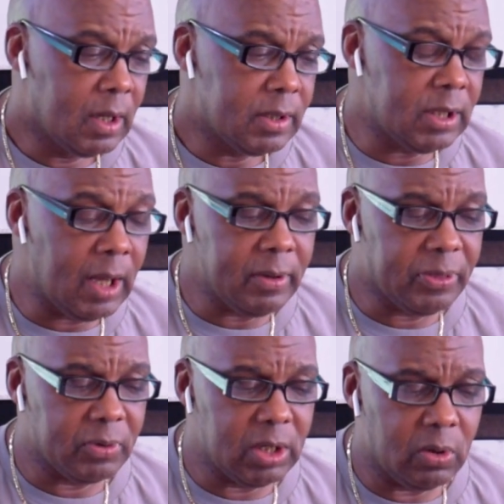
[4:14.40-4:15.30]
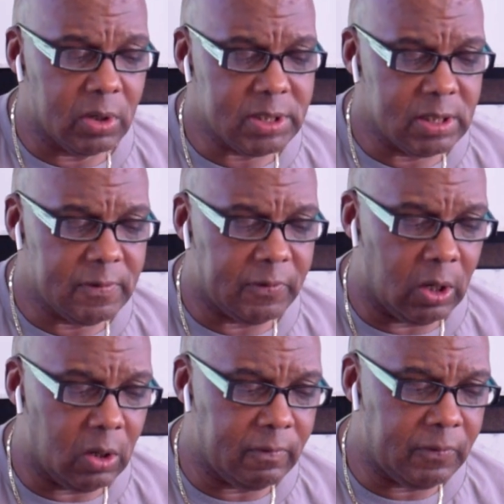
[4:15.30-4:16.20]
The number three horse is
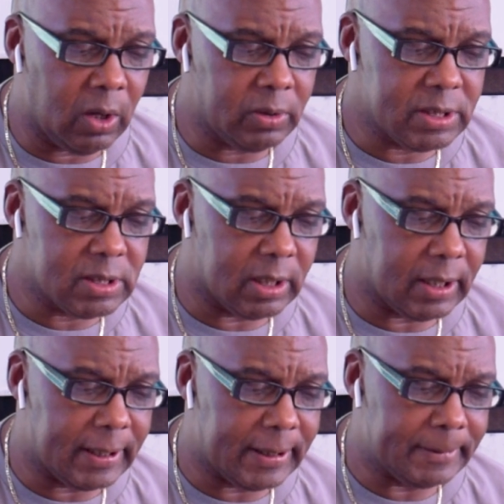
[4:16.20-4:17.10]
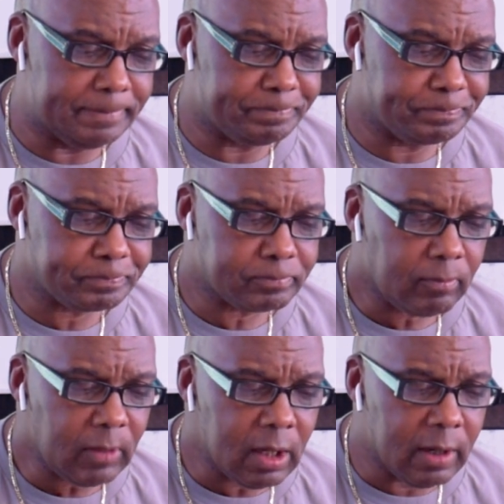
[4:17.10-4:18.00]
Volt. Volt is a
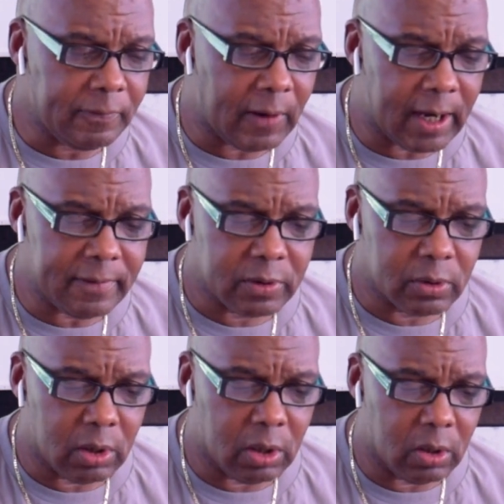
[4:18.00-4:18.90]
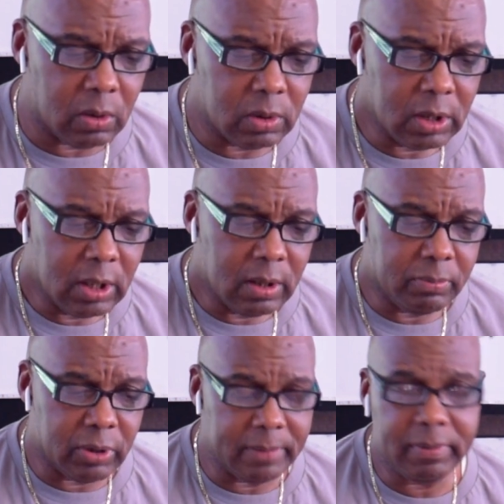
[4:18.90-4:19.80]
five-year-old
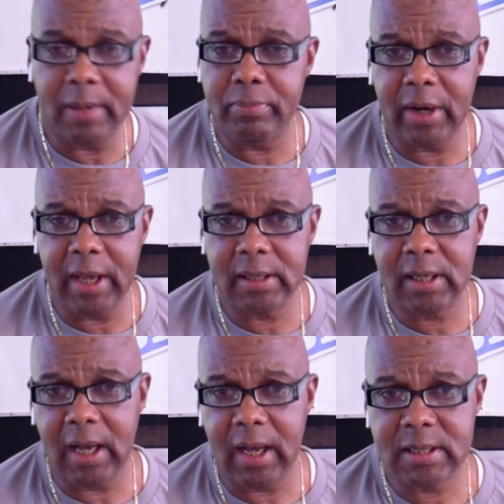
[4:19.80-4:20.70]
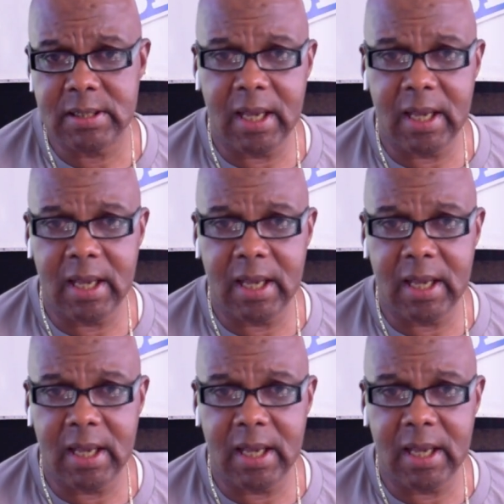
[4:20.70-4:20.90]
bred by Brad Cox.